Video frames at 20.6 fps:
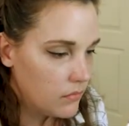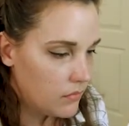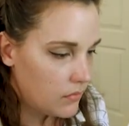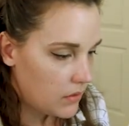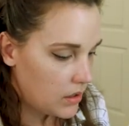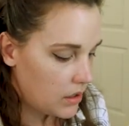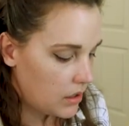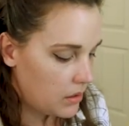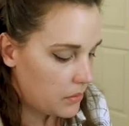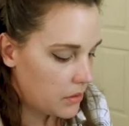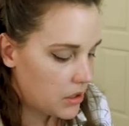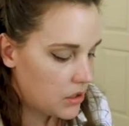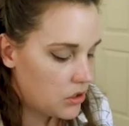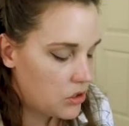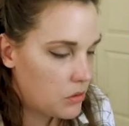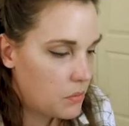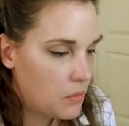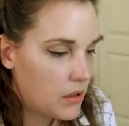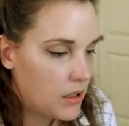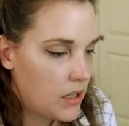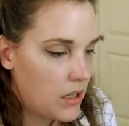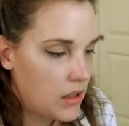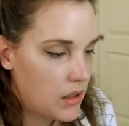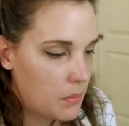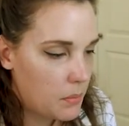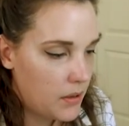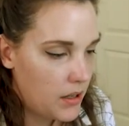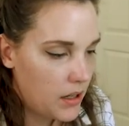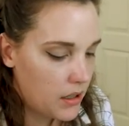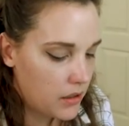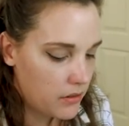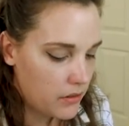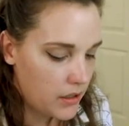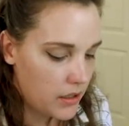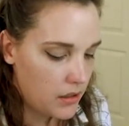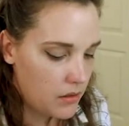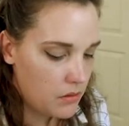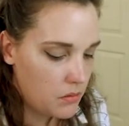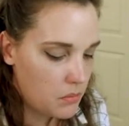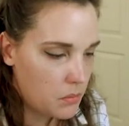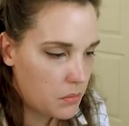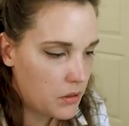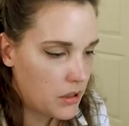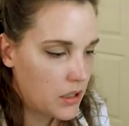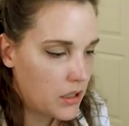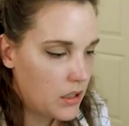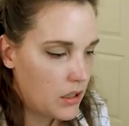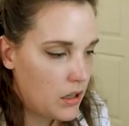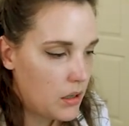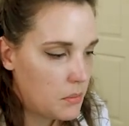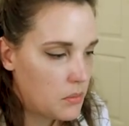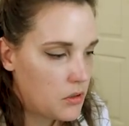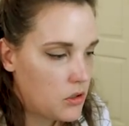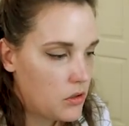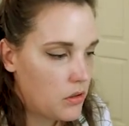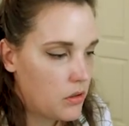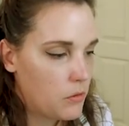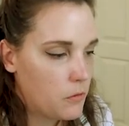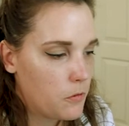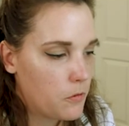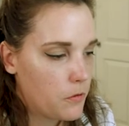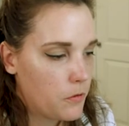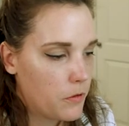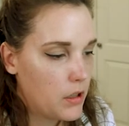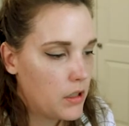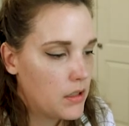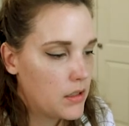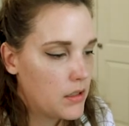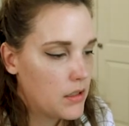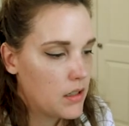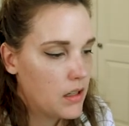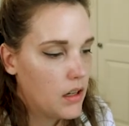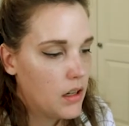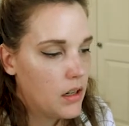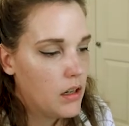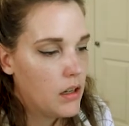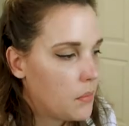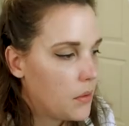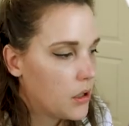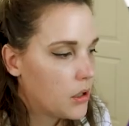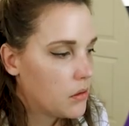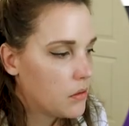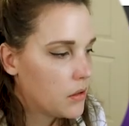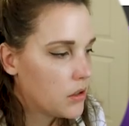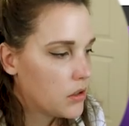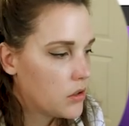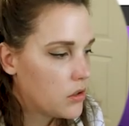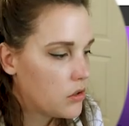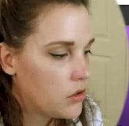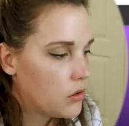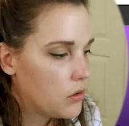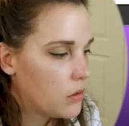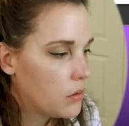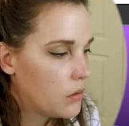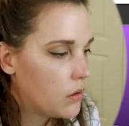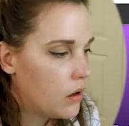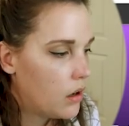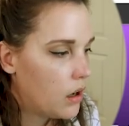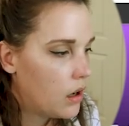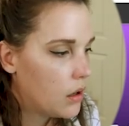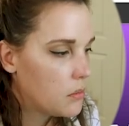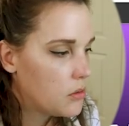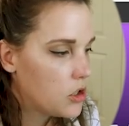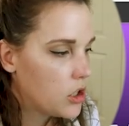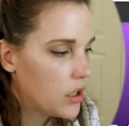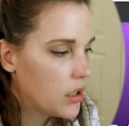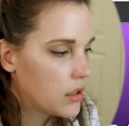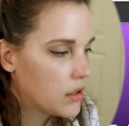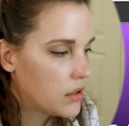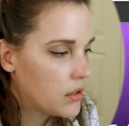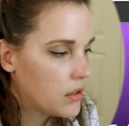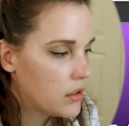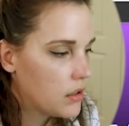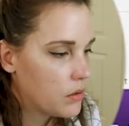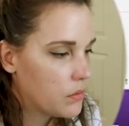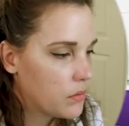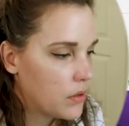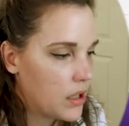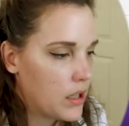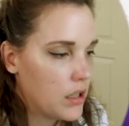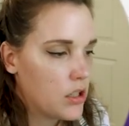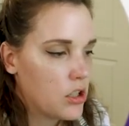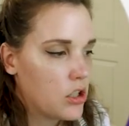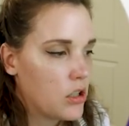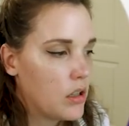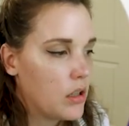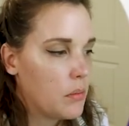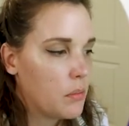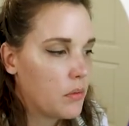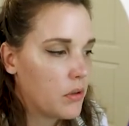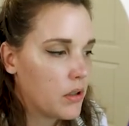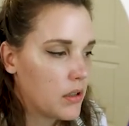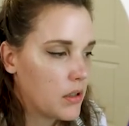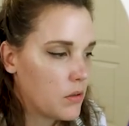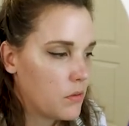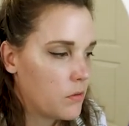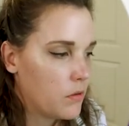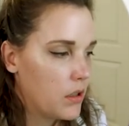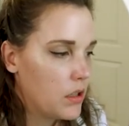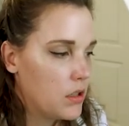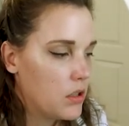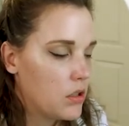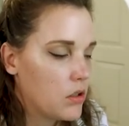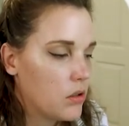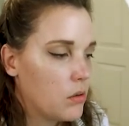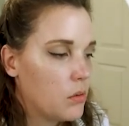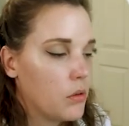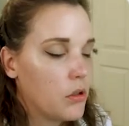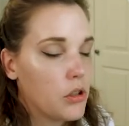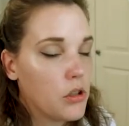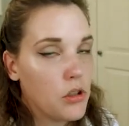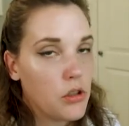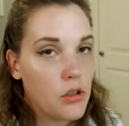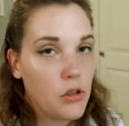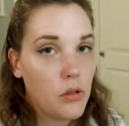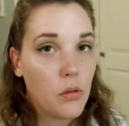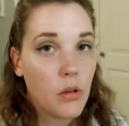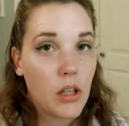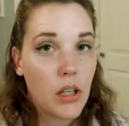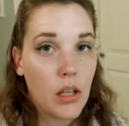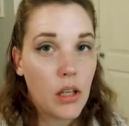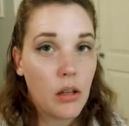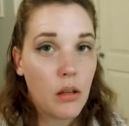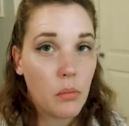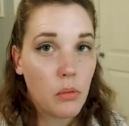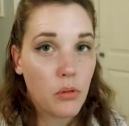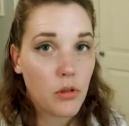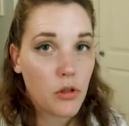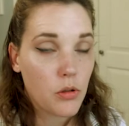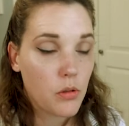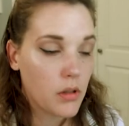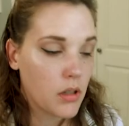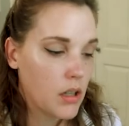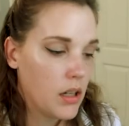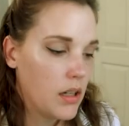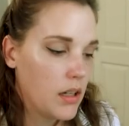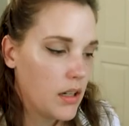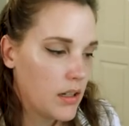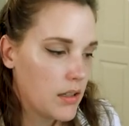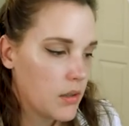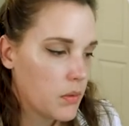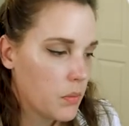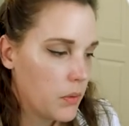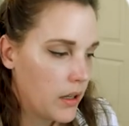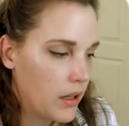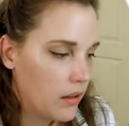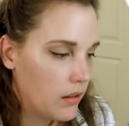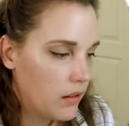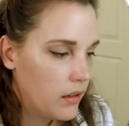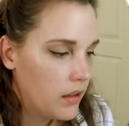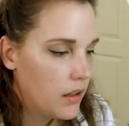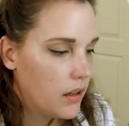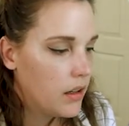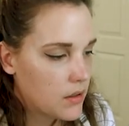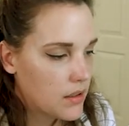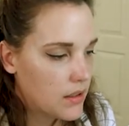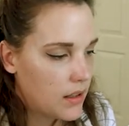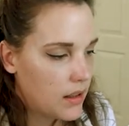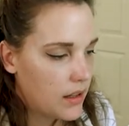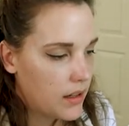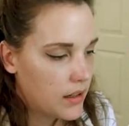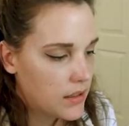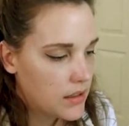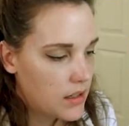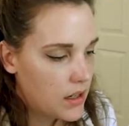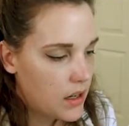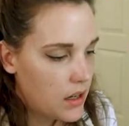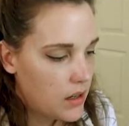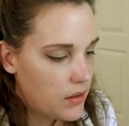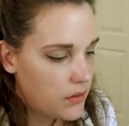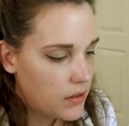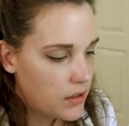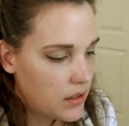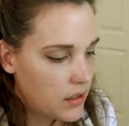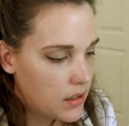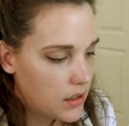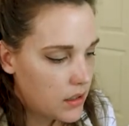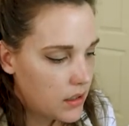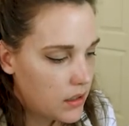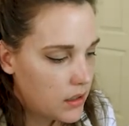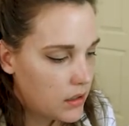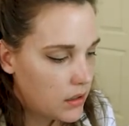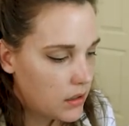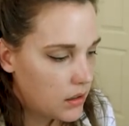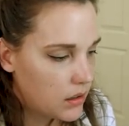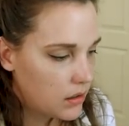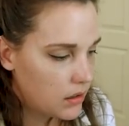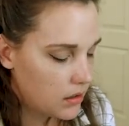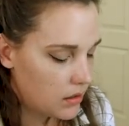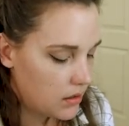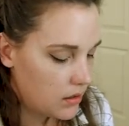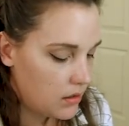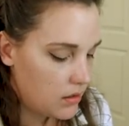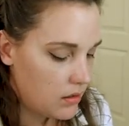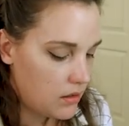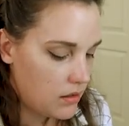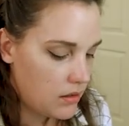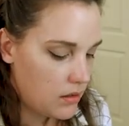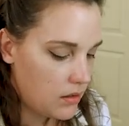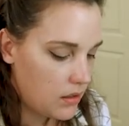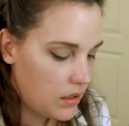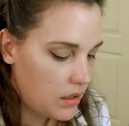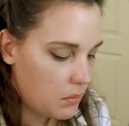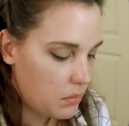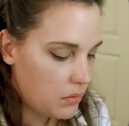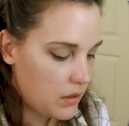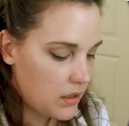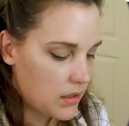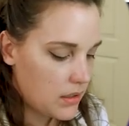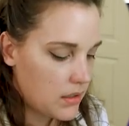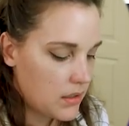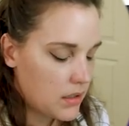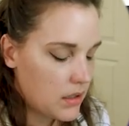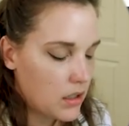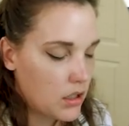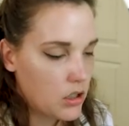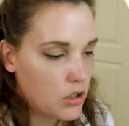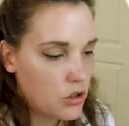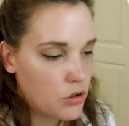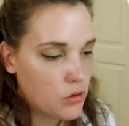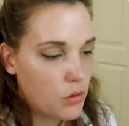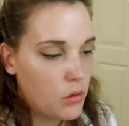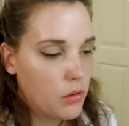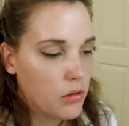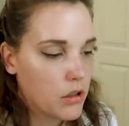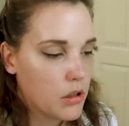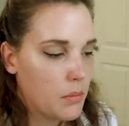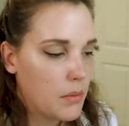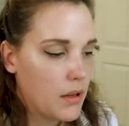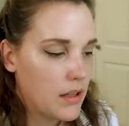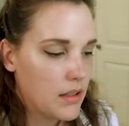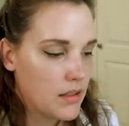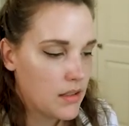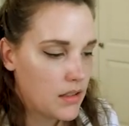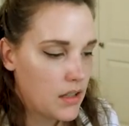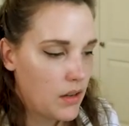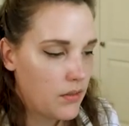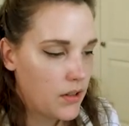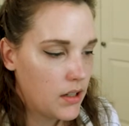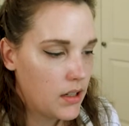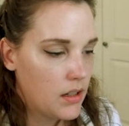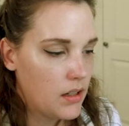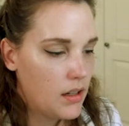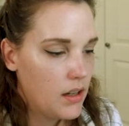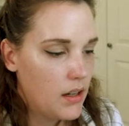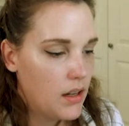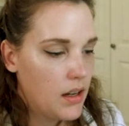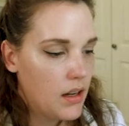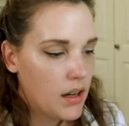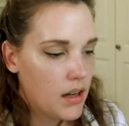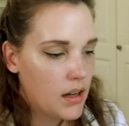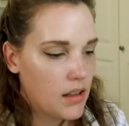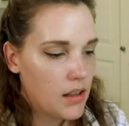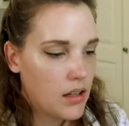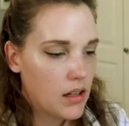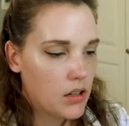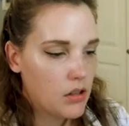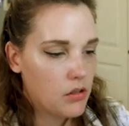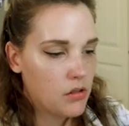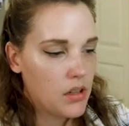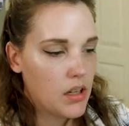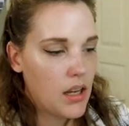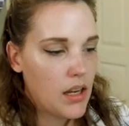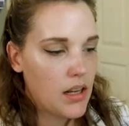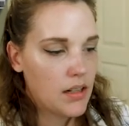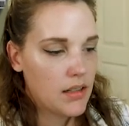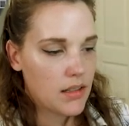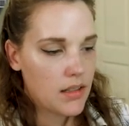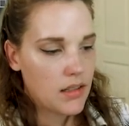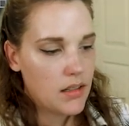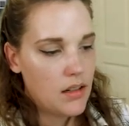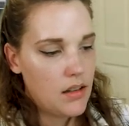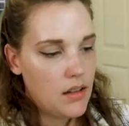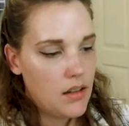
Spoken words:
And then we can duplicate the background, bring it up to the front by going to Object, Arrange, and then Bring to Front, or you can do a keyboard shortcut as well. Select everything here and press Control or Command 7, and that creates